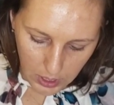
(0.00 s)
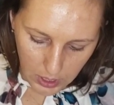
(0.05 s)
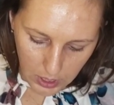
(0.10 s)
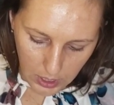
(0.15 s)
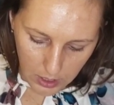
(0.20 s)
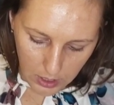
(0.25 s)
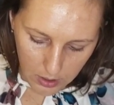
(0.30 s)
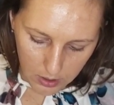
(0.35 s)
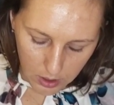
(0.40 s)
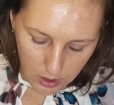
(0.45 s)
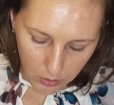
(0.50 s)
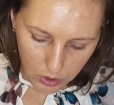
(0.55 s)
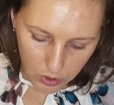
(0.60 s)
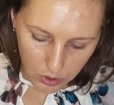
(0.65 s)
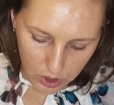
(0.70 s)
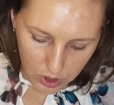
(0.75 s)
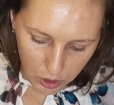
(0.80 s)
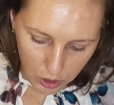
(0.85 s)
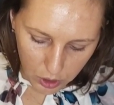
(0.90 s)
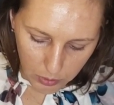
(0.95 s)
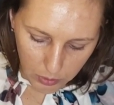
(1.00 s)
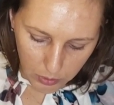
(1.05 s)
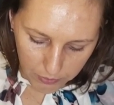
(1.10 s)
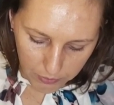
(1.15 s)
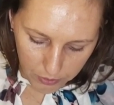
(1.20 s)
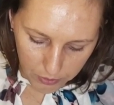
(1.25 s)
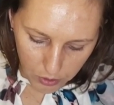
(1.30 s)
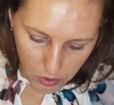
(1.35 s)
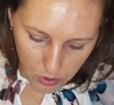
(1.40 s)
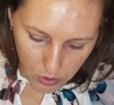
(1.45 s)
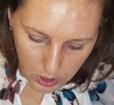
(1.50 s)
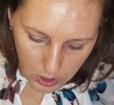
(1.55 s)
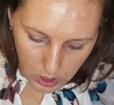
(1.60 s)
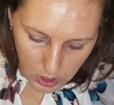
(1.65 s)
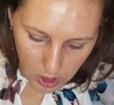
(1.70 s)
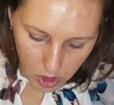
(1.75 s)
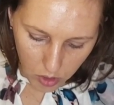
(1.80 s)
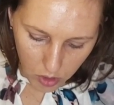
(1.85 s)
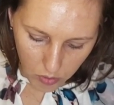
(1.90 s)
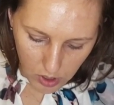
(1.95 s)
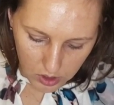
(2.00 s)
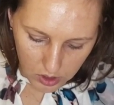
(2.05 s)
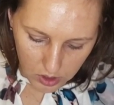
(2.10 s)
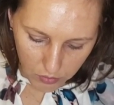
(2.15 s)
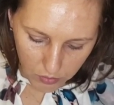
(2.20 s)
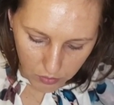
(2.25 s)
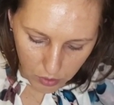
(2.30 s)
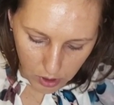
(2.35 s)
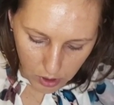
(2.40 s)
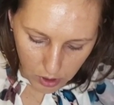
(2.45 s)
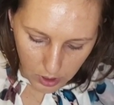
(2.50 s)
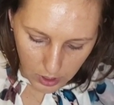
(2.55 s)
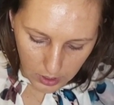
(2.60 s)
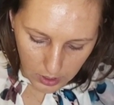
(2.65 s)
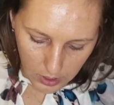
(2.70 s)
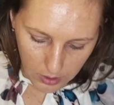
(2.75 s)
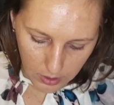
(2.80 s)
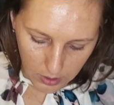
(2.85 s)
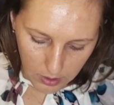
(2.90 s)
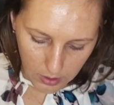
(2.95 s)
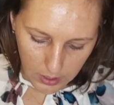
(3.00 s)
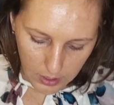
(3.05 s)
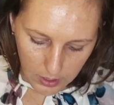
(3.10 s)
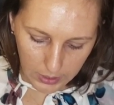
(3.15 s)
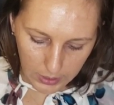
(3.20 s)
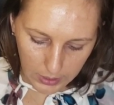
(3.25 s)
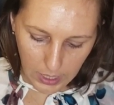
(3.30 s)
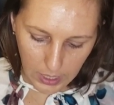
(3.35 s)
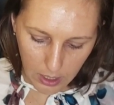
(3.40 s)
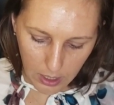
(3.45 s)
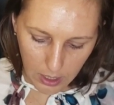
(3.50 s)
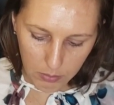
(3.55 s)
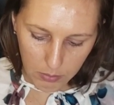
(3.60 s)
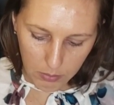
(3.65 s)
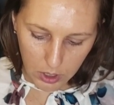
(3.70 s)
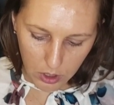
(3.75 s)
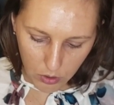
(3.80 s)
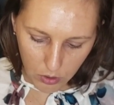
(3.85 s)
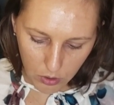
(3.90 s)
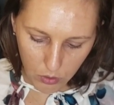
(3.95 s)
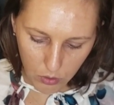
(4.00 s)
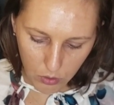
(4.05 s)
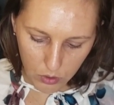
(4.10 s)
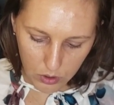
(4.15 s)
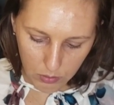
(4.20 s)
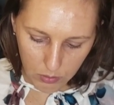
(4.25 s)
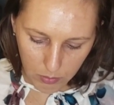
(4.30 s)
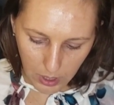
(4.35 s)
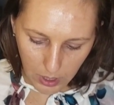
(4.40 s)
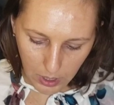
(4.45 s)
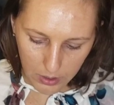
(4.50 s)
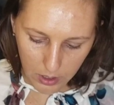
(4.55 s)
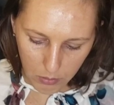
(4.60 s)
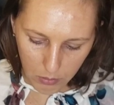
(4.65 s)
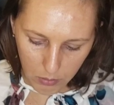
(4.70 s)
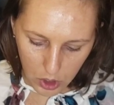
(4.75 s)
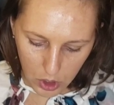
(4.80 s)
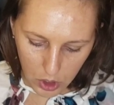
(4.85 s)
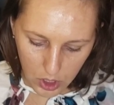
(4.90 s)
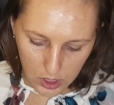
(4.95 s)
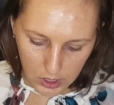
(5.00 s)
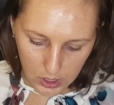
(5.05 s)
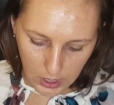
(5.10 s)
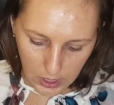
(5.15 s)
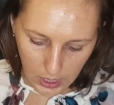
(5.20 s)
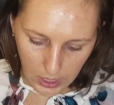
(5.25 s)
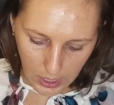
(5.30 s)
still be fluid in the reservoir that can be used by the emergency hand pump.